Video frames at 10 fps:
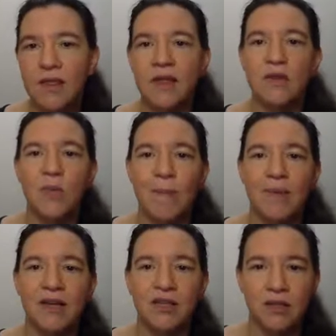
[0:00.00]
that the web
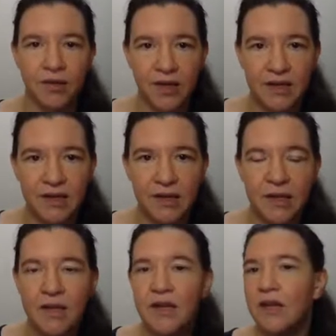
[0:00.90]
page is
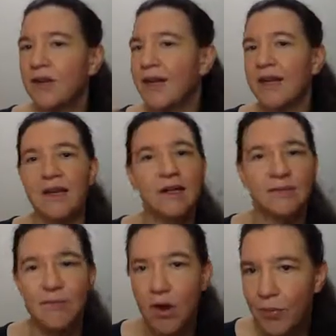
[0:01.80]
authentic. You're getting
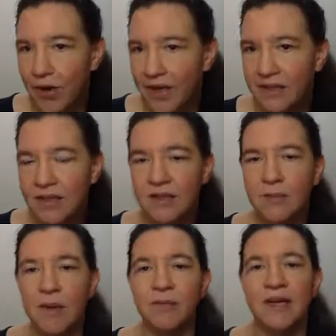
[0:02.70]
an operating
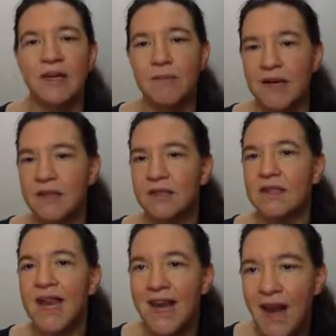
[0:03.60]
system update. It
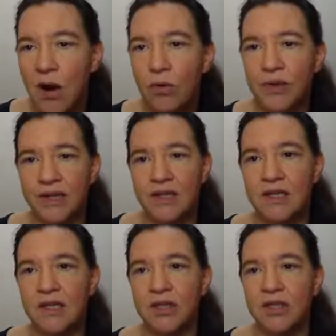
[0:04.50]
matters now that the
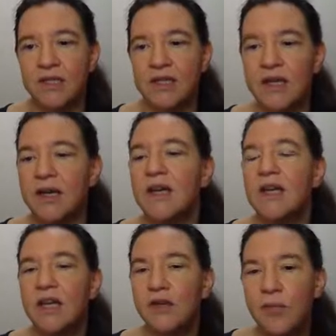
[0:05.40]
signature is there.
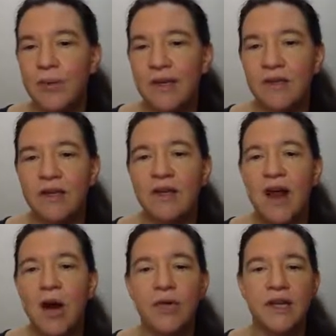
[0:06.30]
If you believe that
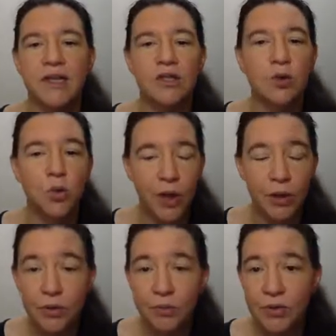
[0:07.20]
now there is no
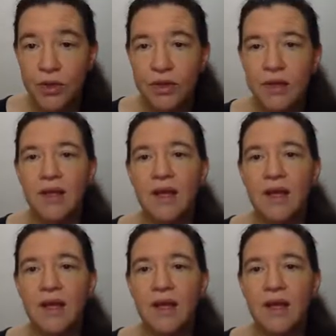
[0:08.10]
quantum computer,